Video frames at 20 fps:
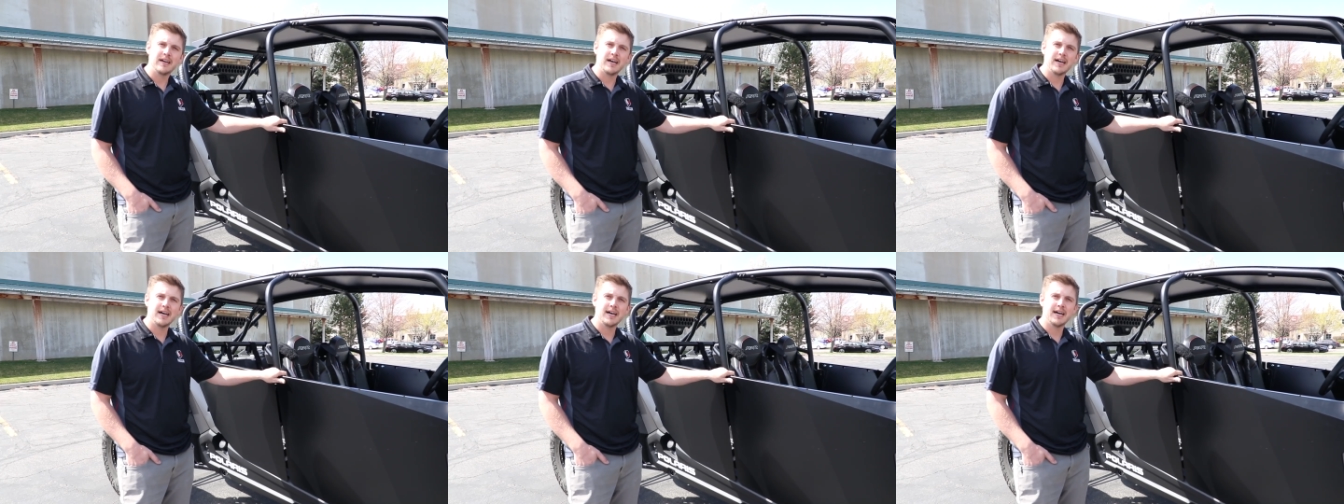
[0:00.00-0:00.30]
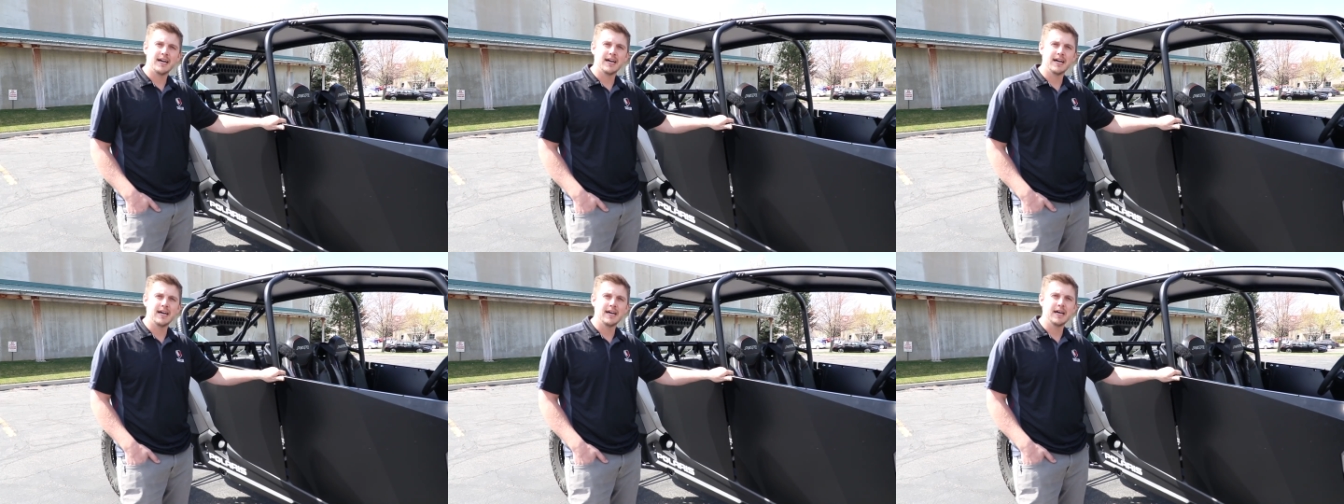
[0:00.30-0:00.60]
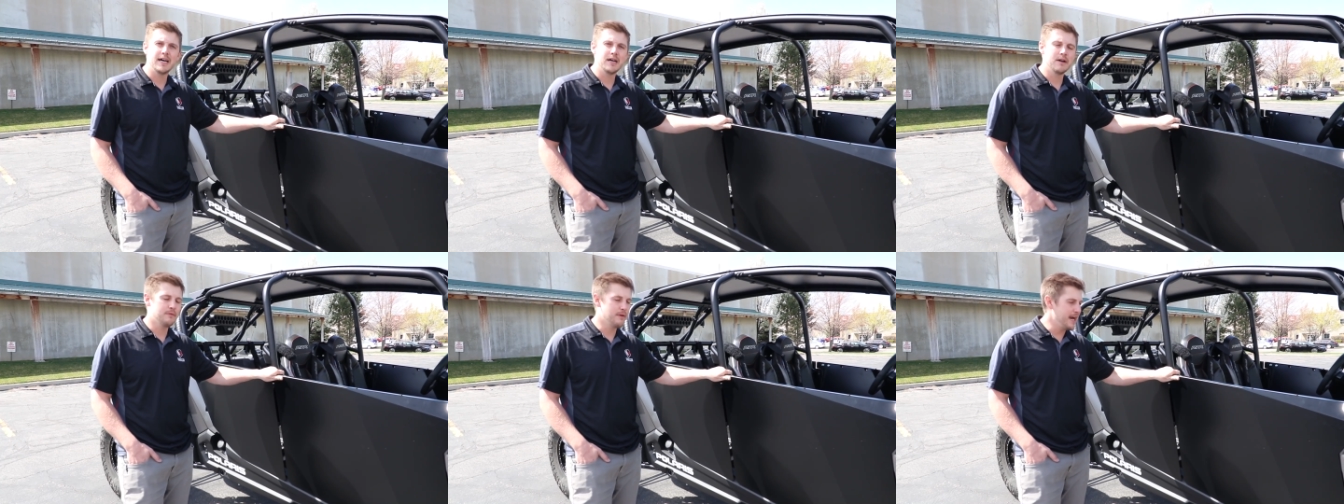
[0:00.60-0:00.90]

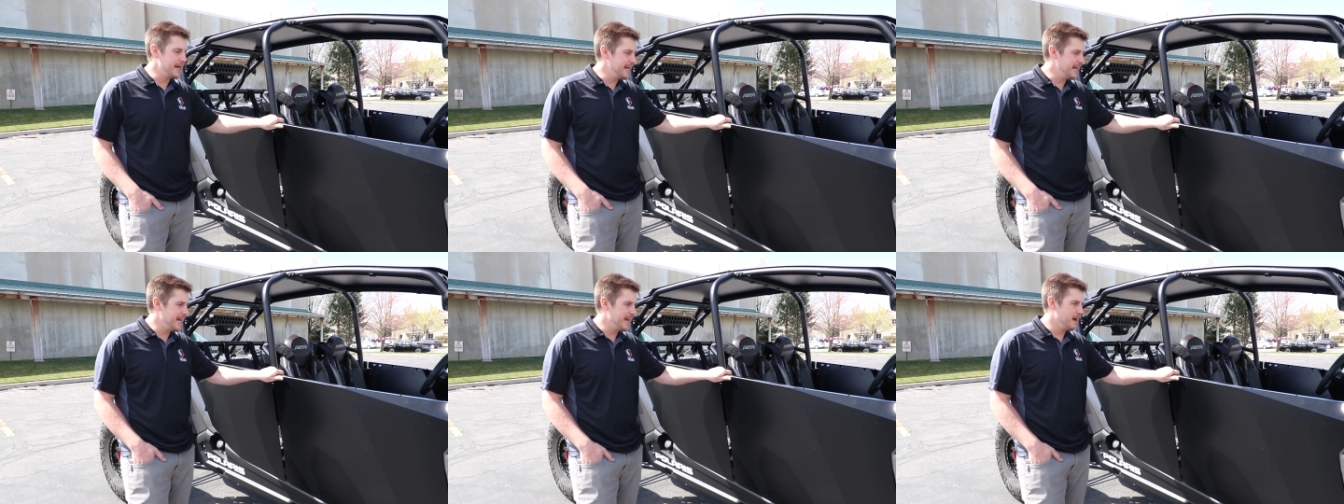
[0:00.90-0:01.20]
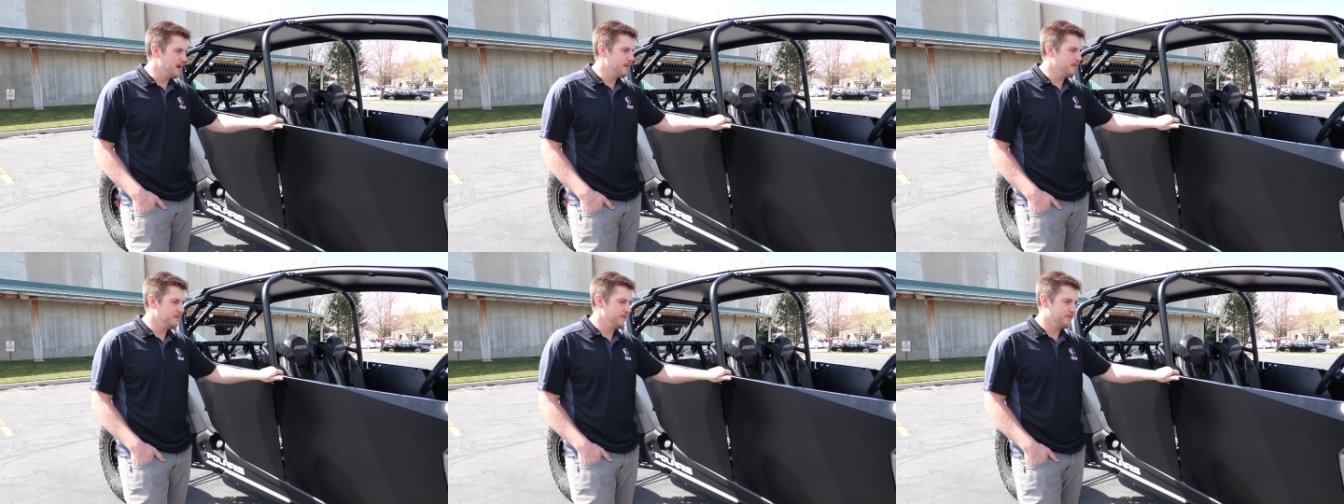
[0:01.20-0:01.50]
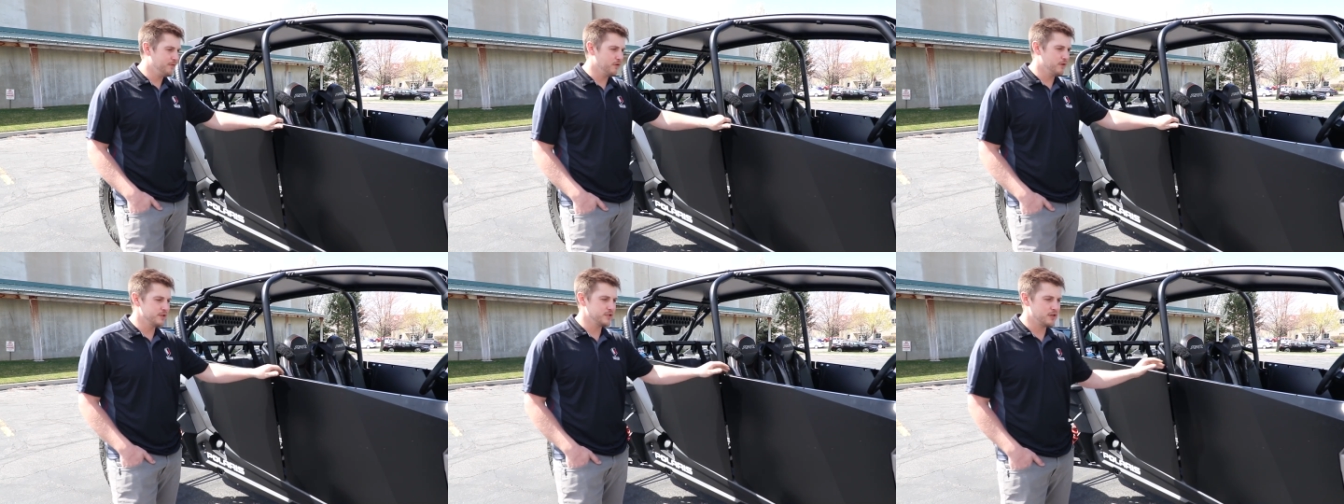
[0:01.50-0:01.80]
uh, right now
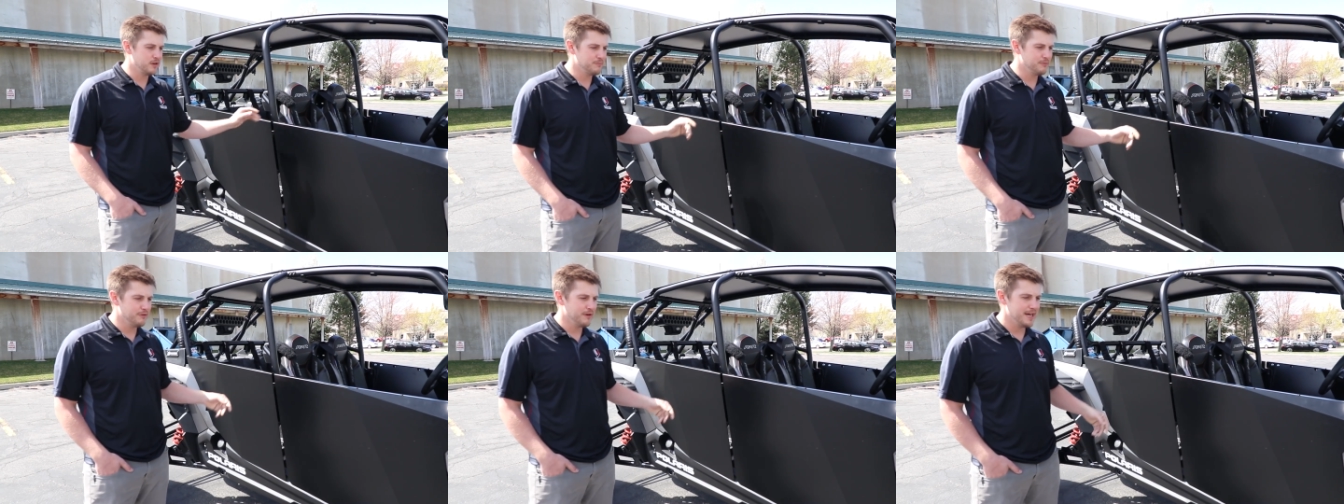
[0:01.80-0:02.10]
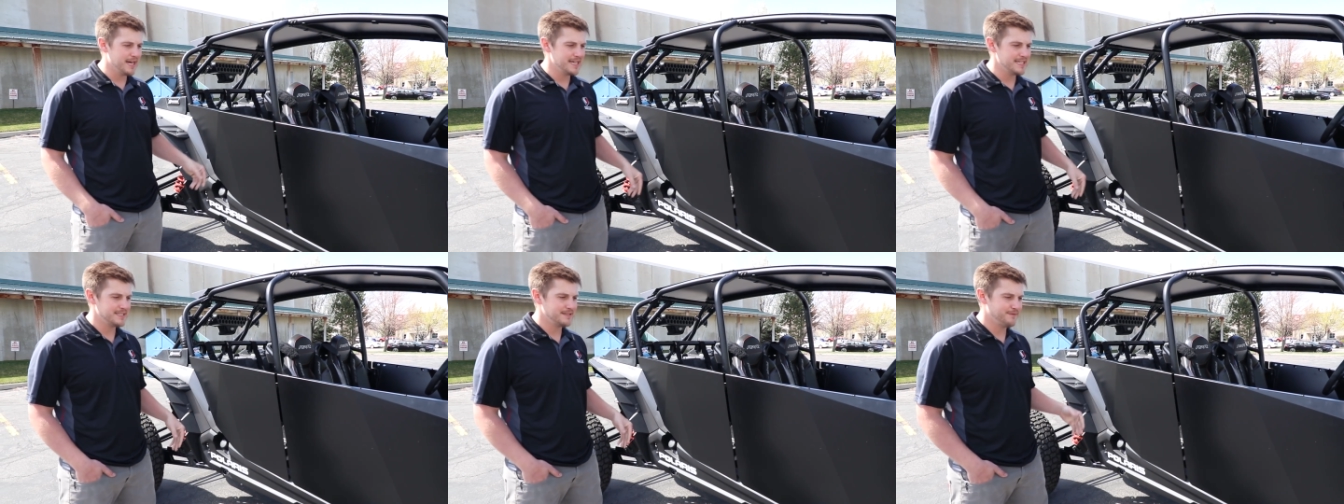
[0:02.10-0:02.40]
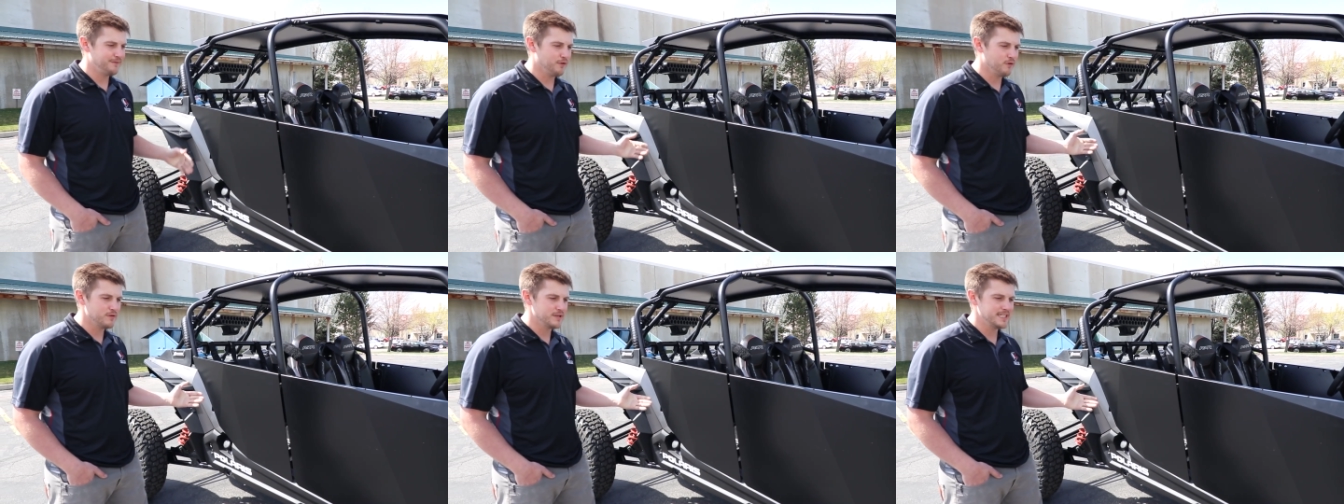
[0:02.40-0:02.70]
for Turbo S
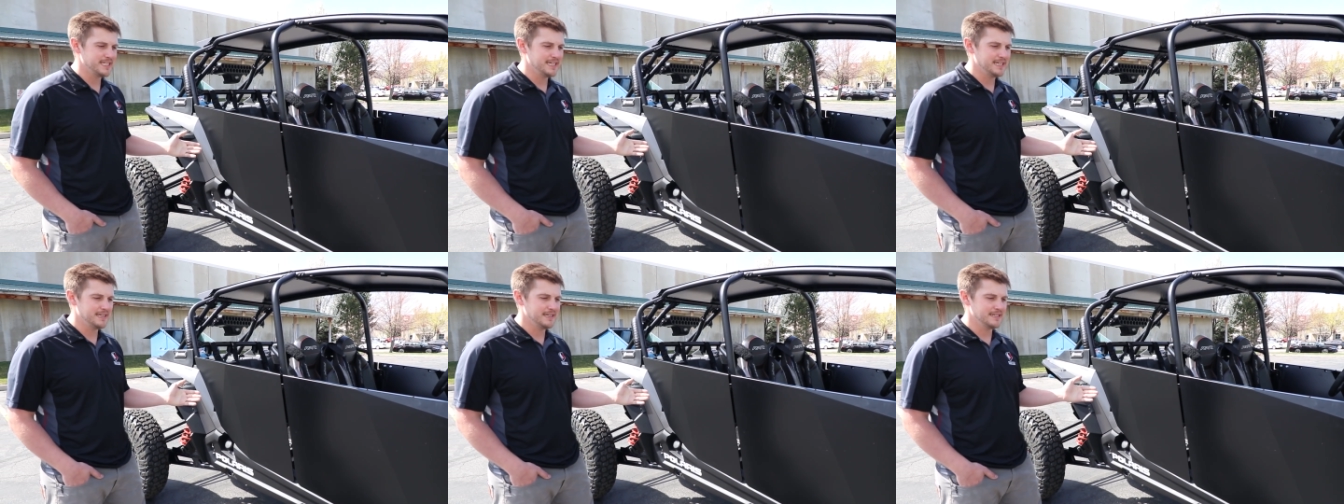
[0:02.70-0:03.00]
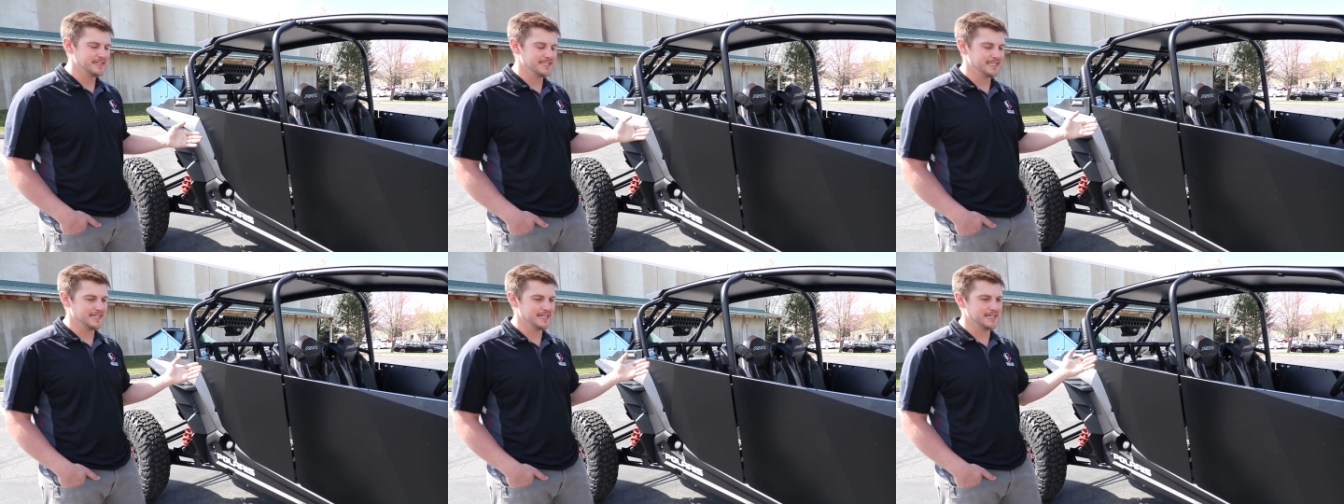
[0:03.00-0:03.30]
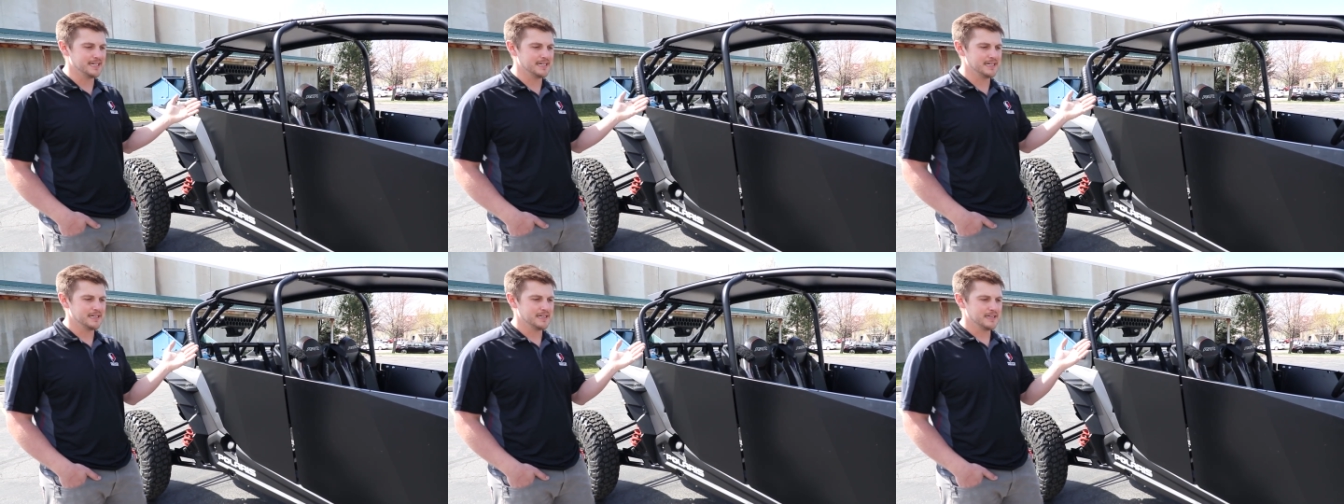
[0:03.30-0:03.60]
14
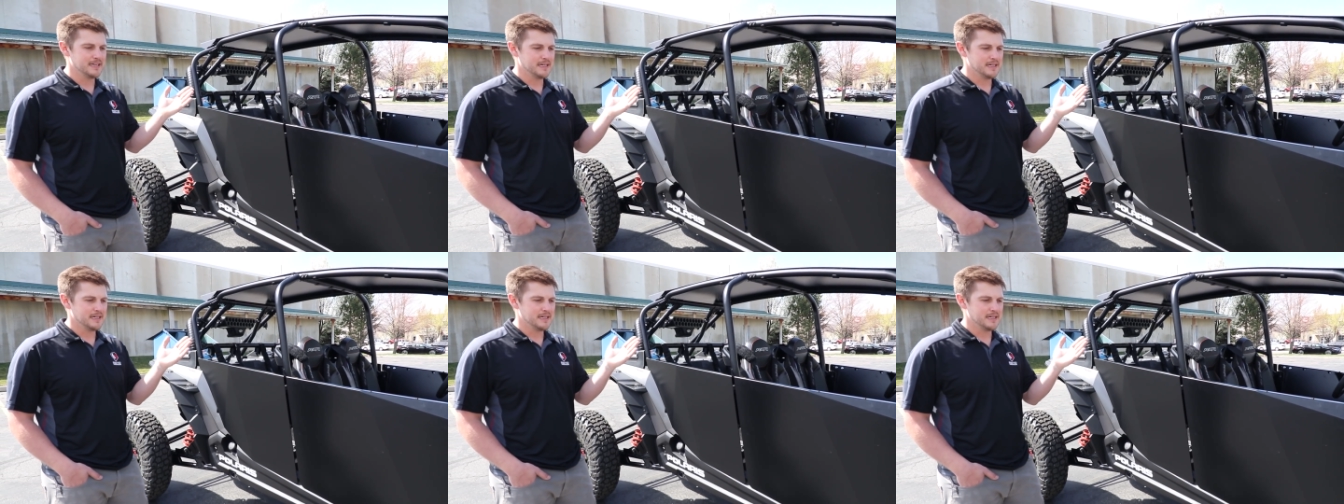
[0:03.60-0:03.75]
to